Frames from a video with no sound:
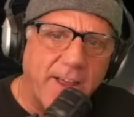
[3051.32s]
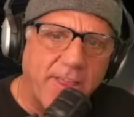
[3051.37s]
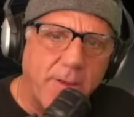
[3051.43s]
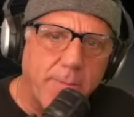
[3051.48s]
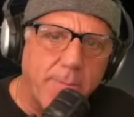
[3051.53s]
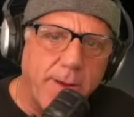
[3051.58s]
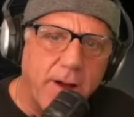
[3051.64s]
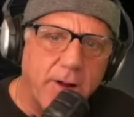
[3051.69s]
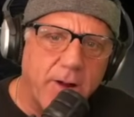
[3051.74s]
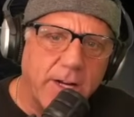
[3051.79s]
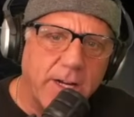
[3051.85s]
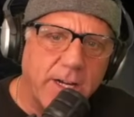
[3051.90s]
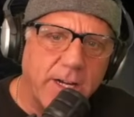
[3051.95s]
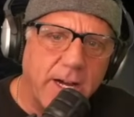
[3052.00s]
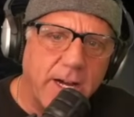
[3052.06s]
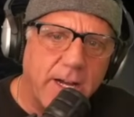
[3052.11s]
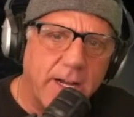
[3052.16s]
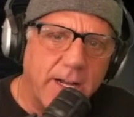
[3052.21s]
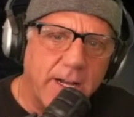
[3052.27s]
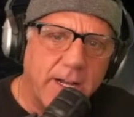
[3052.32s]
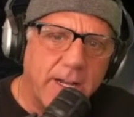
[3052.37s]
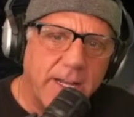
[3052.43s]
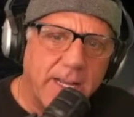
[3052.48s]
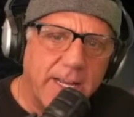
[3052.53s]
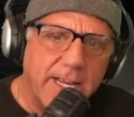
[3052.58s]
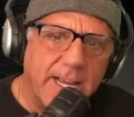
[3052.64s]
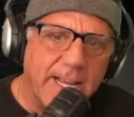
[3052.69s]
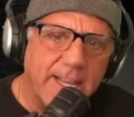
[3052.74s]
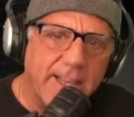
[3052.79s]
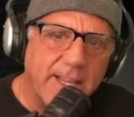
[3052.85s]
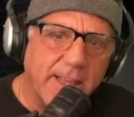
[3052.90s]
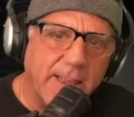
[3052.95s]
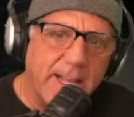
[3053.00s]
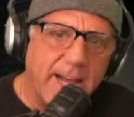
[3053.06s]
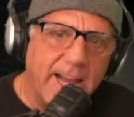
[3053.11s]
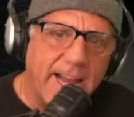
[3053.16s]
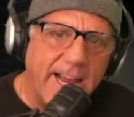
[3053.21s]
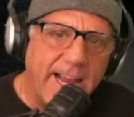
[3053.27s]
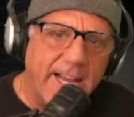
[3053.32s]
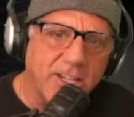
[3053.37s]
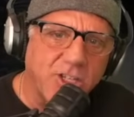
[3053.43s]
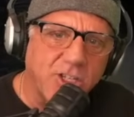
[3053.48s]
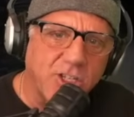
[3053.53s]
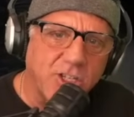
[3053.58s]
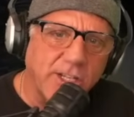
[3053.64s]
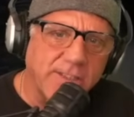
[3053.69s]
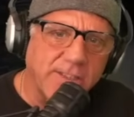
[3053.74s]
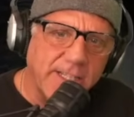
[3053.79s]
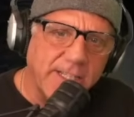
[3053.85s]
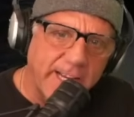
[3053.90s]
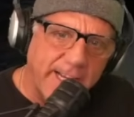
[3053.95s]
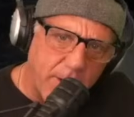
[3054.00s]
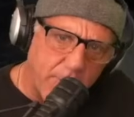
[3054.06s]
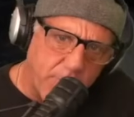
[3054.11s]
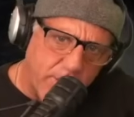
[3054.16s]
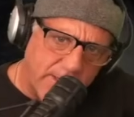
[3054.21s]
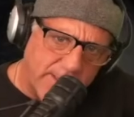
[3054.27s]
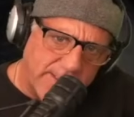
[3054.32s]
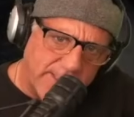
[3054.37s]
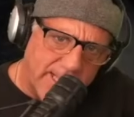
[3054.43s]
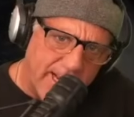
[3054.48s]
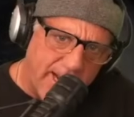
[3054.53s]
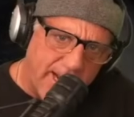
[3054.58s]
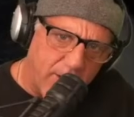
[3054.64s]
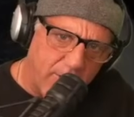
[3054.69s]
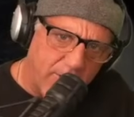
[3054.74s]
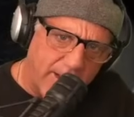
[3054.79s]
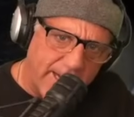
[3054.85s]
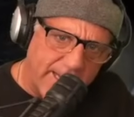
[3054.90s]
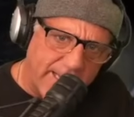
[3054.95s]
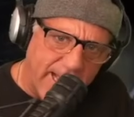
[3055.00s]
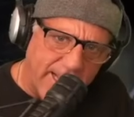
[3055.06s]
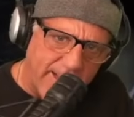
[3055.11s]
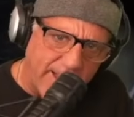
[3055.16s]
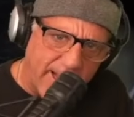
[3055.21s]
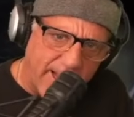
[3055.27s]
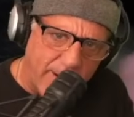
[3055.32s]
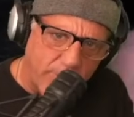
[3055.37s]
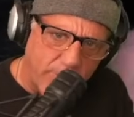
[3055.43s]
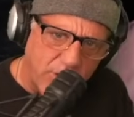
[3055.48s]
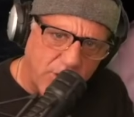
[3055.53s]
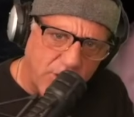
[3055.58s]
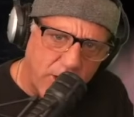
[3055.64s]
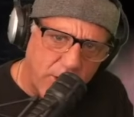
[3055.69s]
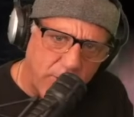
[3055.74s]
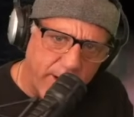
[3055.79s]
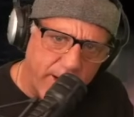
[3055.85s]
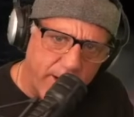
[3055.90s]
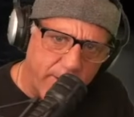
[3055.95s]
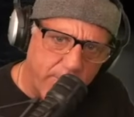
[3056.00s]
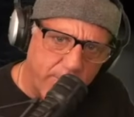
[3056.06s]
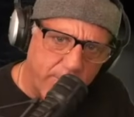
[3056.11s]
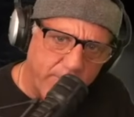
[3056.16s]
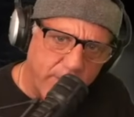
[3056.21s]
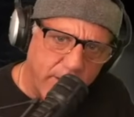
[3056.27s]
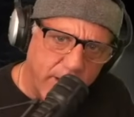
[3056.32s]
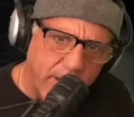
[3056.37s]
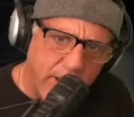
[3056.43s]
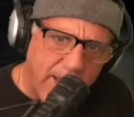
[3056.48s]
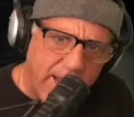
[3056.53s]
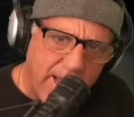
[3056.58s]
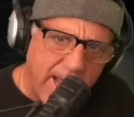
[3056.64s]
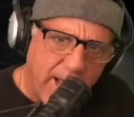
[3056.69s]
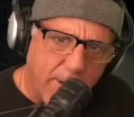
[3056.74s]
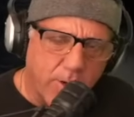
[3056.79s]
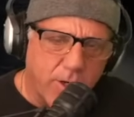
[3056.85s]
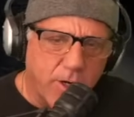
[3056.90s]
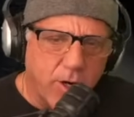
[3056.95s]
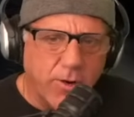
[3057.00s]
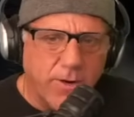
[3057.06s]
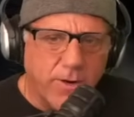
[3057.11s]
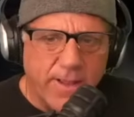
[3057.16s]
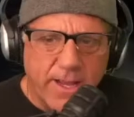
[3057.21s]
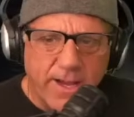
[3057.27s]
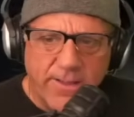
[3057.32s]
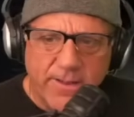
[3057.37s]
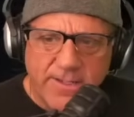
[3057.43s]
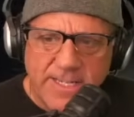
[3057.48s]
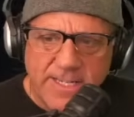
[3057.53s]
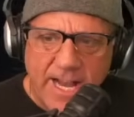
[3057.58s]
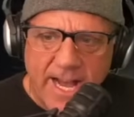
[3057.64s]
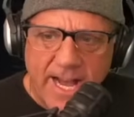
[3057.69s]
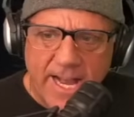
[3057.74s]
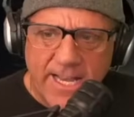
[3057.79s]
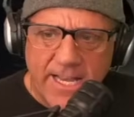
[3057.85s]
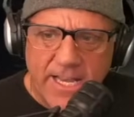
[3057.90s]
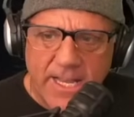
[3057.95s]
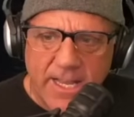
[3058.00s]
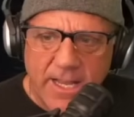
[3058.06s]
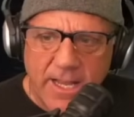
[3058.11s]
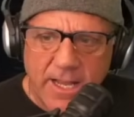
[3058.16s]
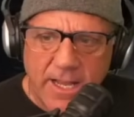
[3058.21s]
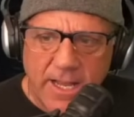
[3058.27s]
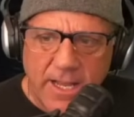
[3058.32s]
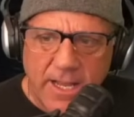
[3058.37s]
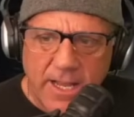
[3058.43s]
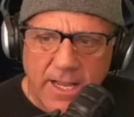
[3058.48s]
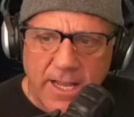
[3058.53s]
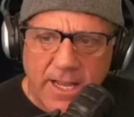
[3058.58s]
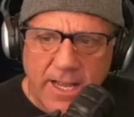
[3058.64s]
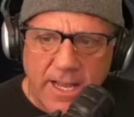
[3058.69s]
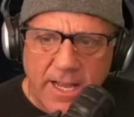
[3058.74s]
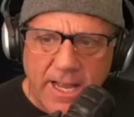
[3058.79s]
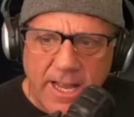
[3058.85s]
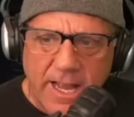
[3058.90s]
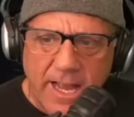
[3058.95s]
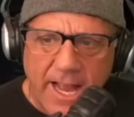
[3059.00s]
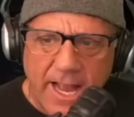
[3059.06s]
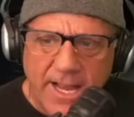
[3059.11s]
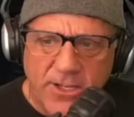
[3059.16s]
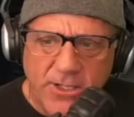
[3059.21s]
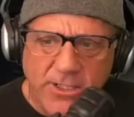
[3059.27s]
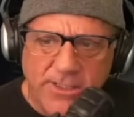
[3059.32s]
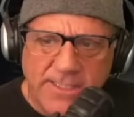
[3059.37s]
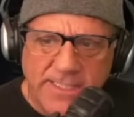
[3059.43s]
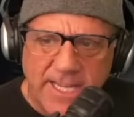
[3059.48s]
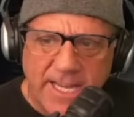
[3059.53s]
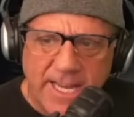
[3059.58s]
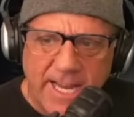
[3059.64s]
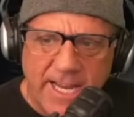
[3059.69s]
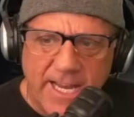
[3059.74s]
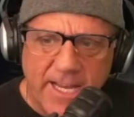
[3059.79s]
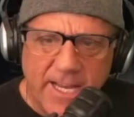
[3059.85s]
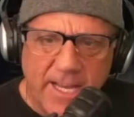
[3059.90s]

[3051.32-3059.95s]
America in the light, just like it was there, like that light was showing. And we'll go to the other side, and you'll see